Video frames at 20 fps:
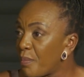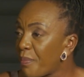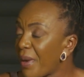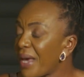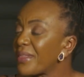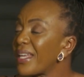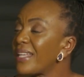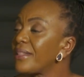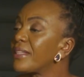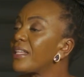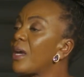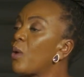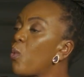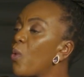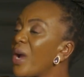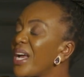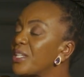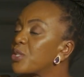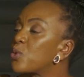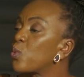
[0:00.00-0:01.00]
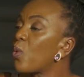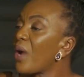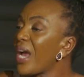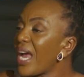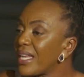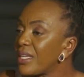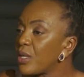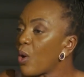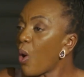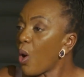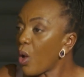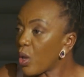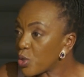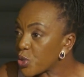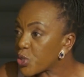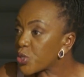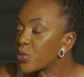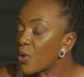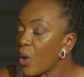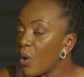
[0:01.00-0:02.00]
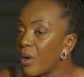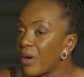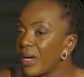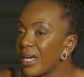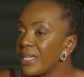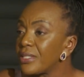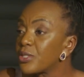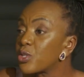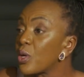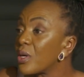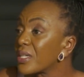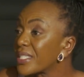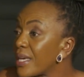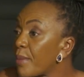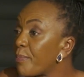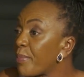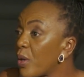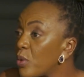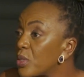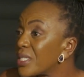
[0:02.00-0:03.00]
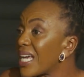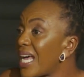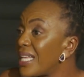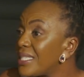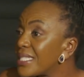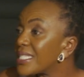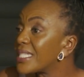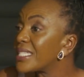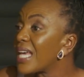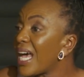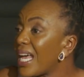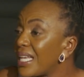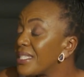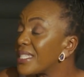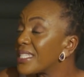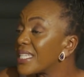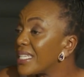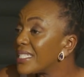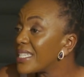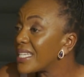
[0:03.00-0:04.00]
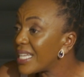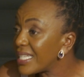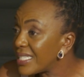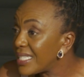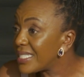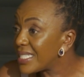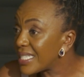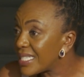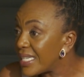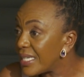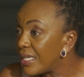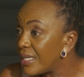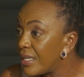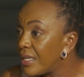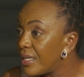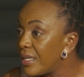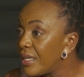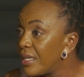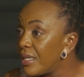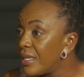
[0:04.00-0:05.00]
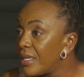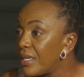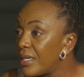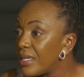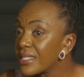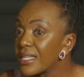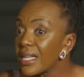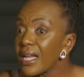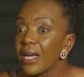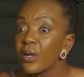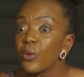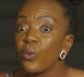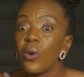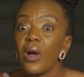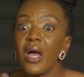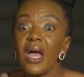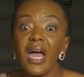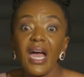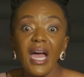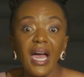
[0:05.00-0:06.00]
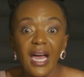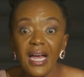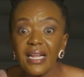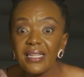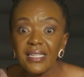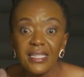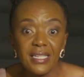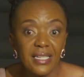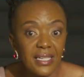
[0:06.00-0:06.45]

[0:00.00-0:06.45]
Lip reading: But then the word when also, it talks about uncertainty. It's like when.